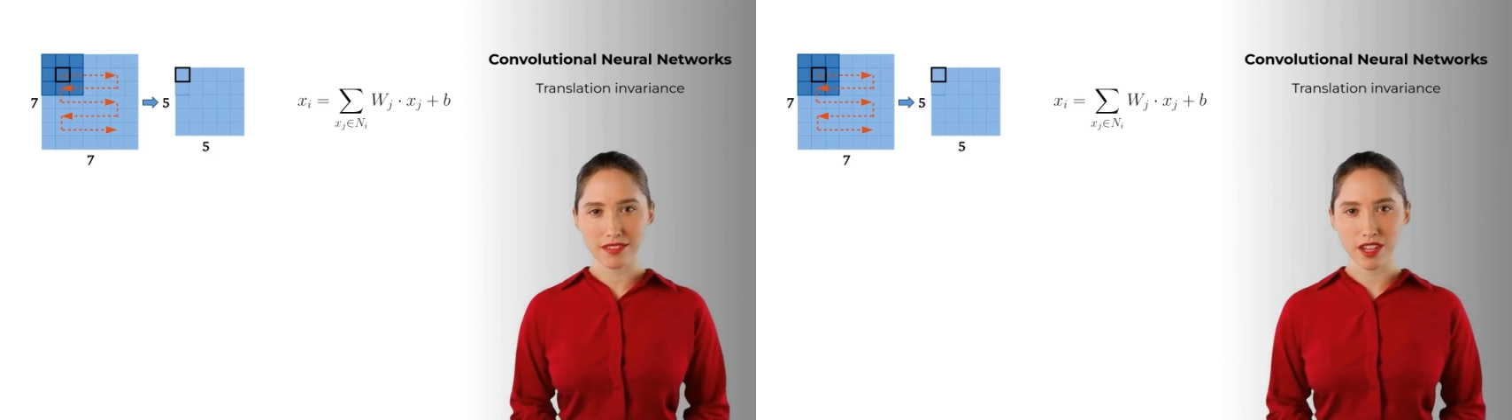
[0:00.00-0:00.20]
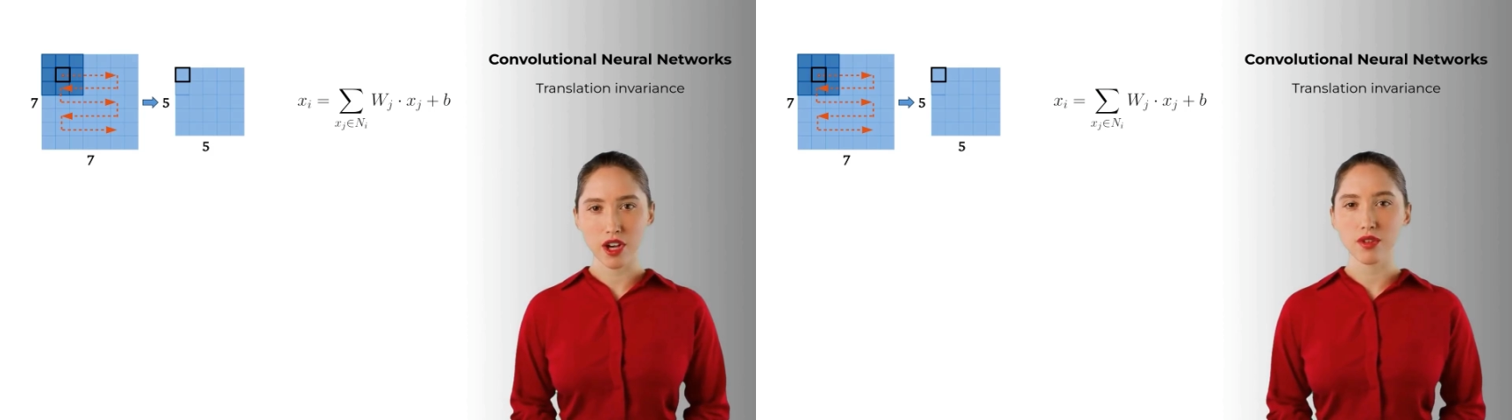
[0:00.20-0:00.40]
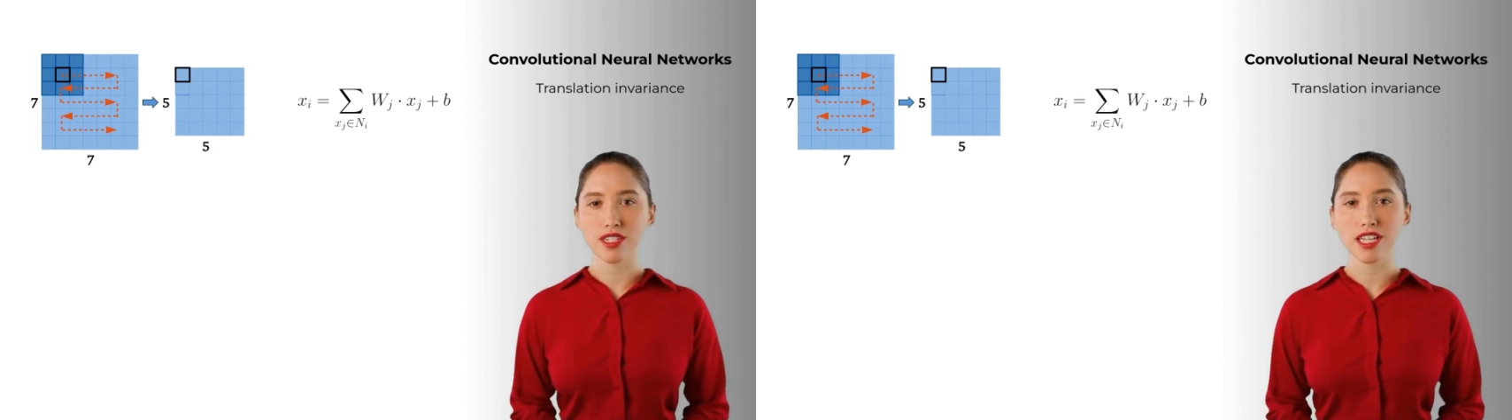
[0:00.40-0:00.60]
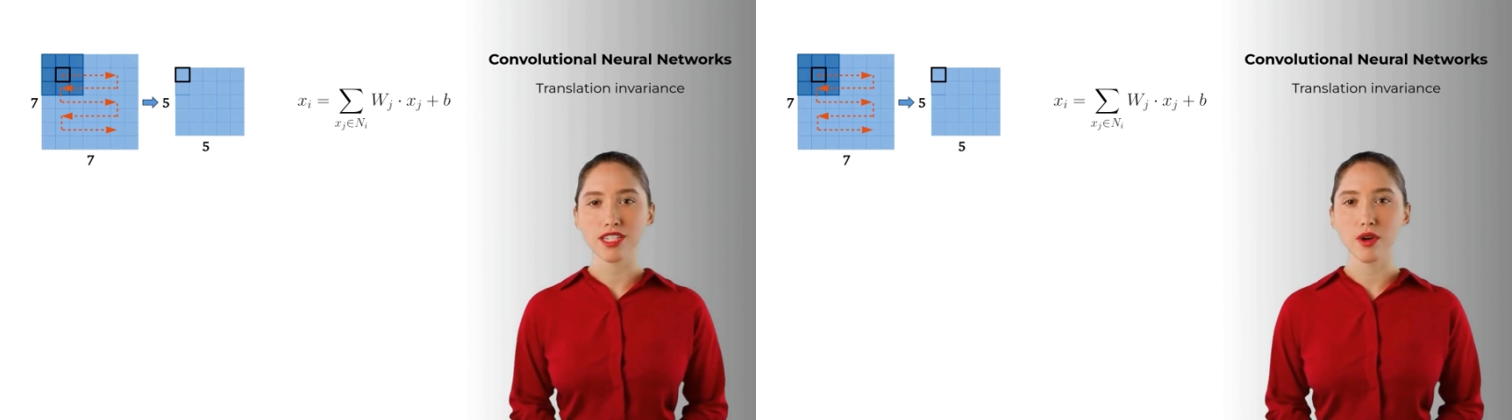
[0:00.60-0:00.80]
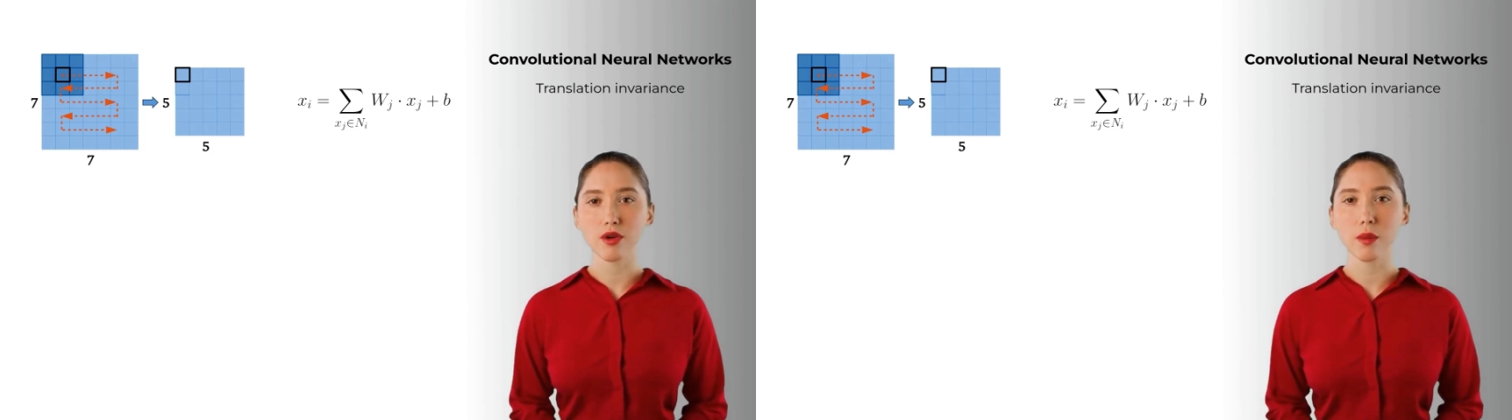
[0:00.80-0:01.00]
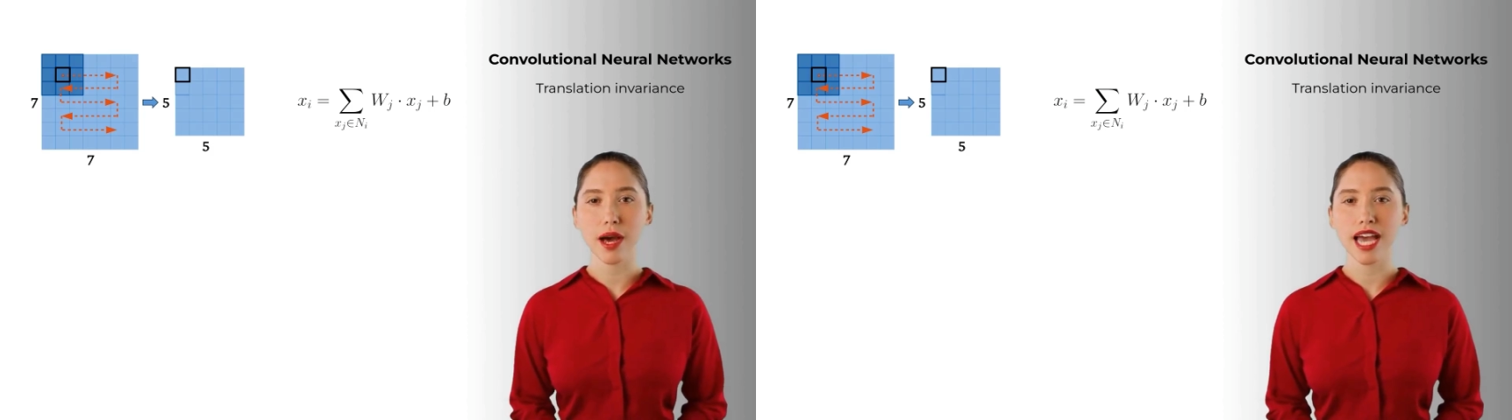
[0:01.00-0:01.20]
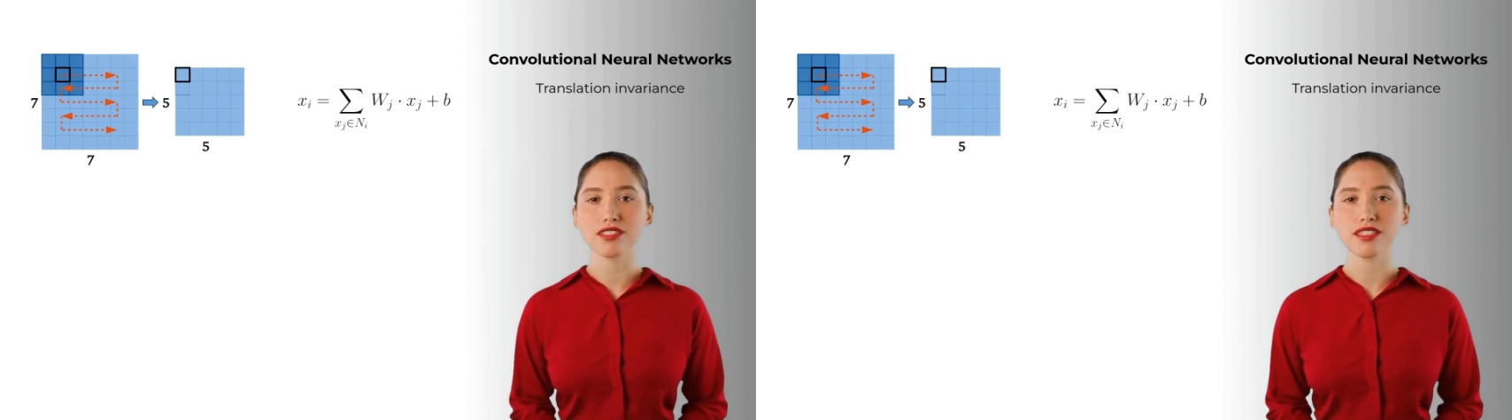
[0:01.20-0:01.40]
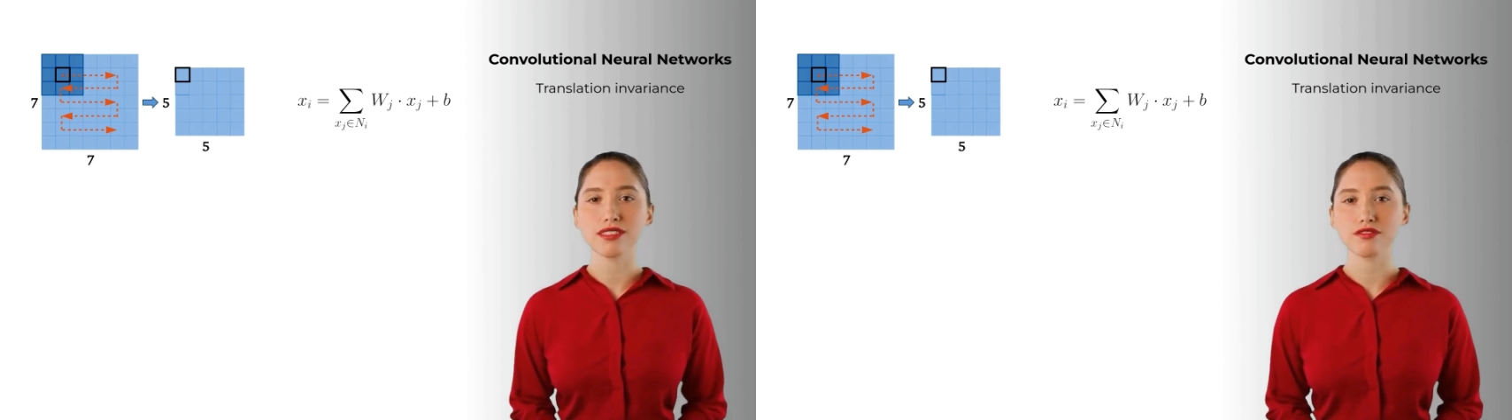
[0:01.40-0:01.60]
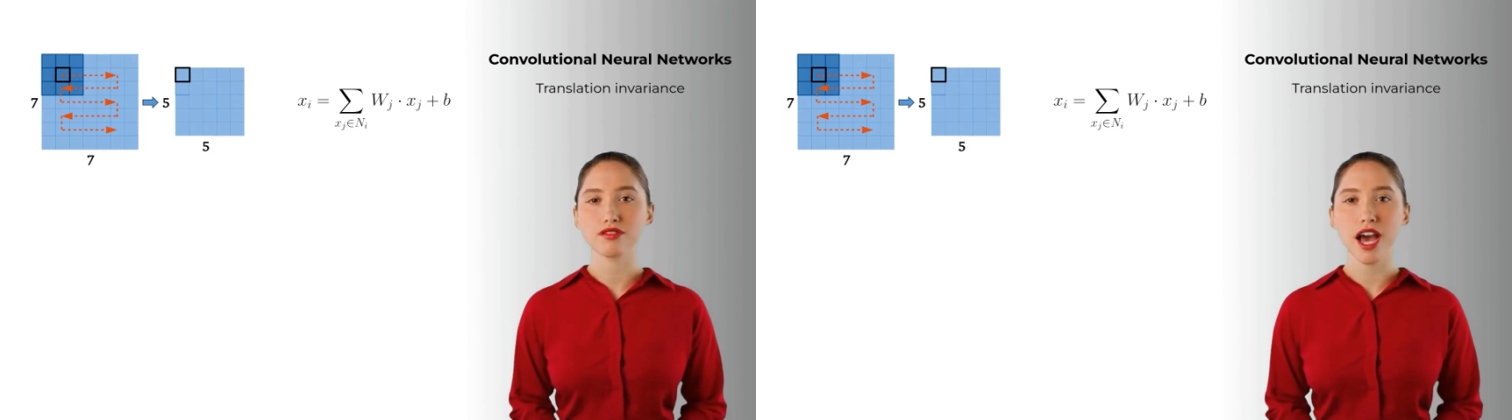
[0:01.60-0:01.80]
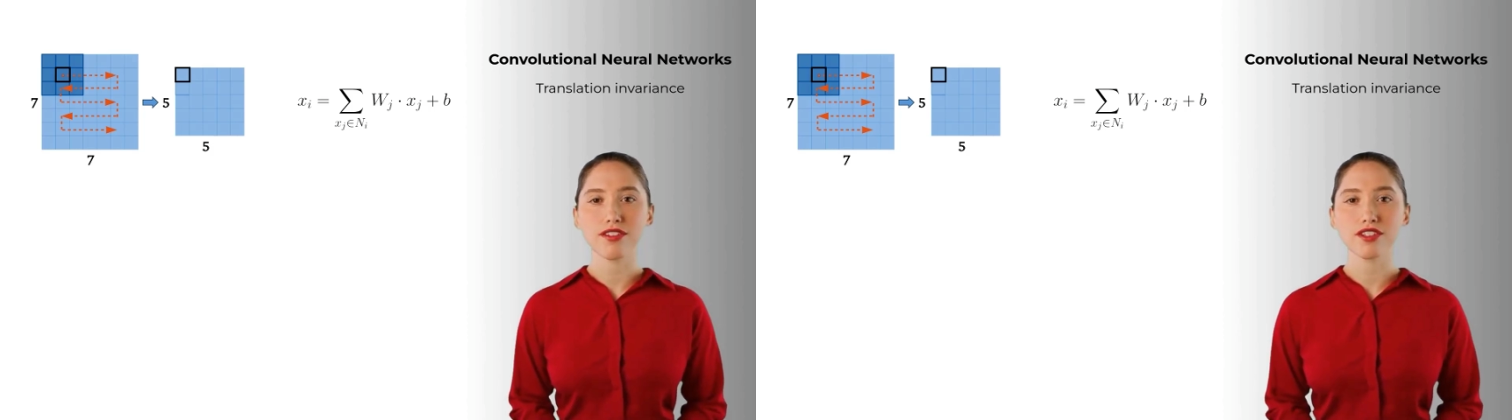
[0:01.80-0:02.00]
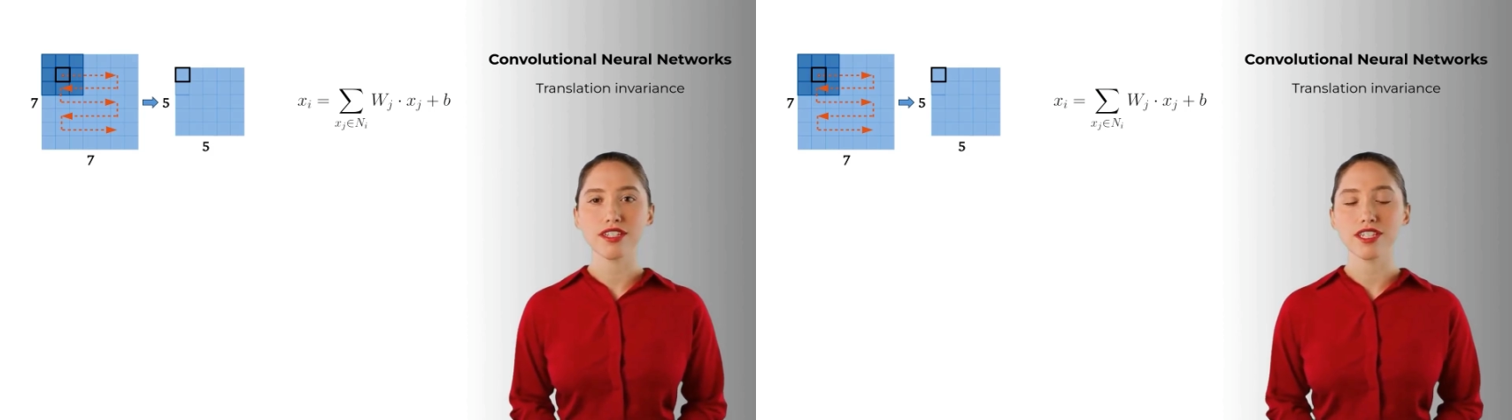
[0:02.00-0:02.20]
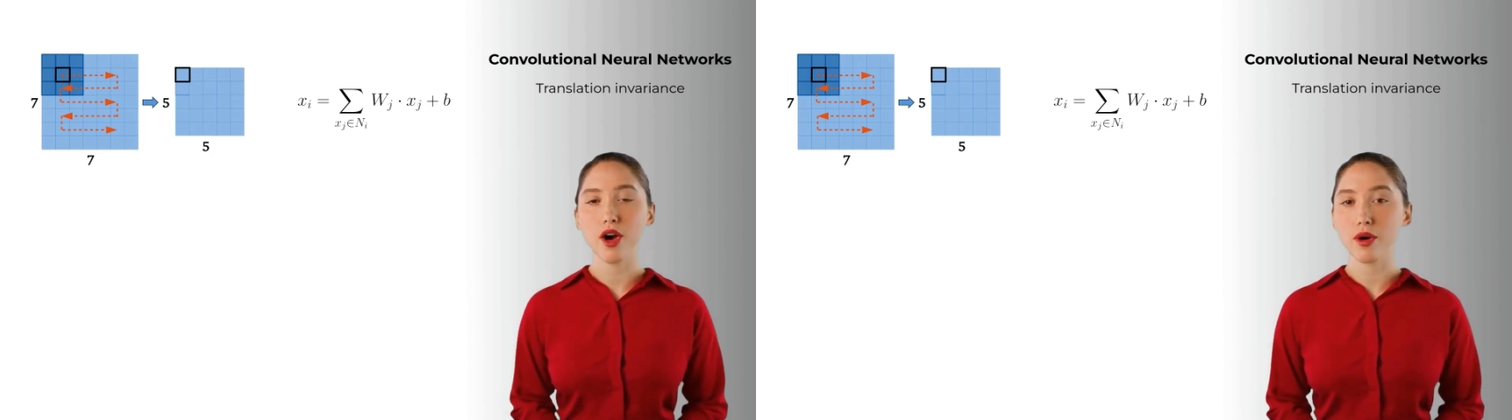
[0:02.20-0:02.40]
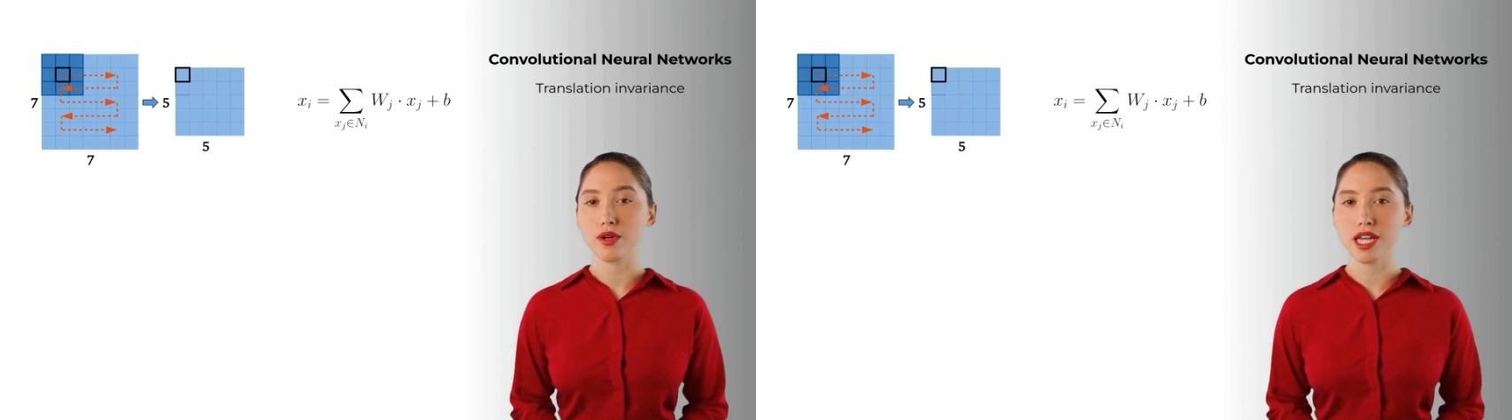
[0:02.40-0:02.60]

Using local patches rather than the whole